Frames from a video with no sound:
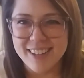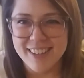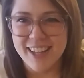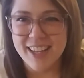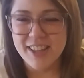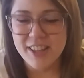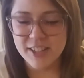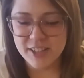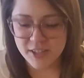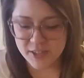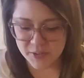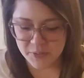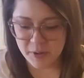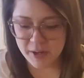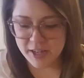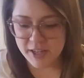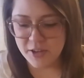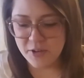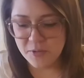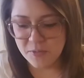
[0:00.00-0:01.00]
Like, this is
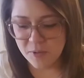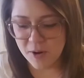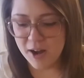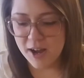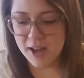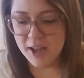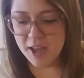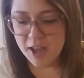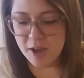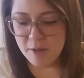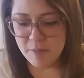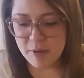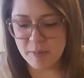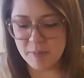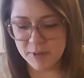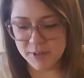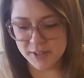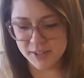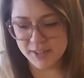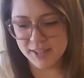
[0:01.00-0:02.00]
what you want
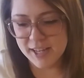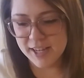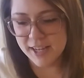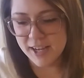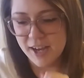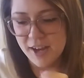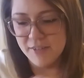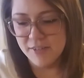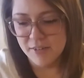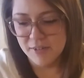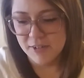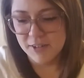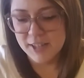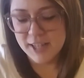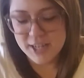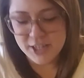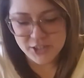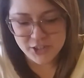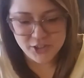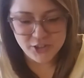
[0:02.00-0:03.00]
people to think of a
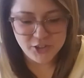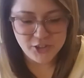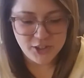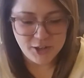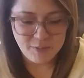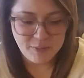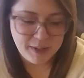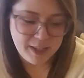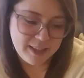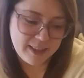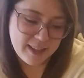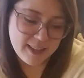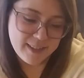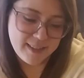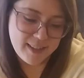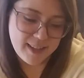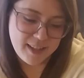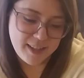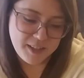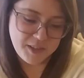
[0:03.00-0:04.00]
relationship. Like, this
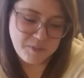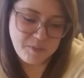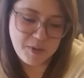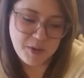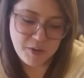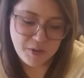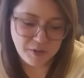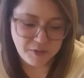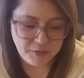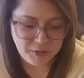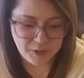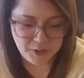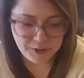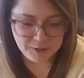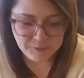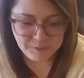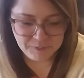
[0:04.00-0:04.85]
is beautiful.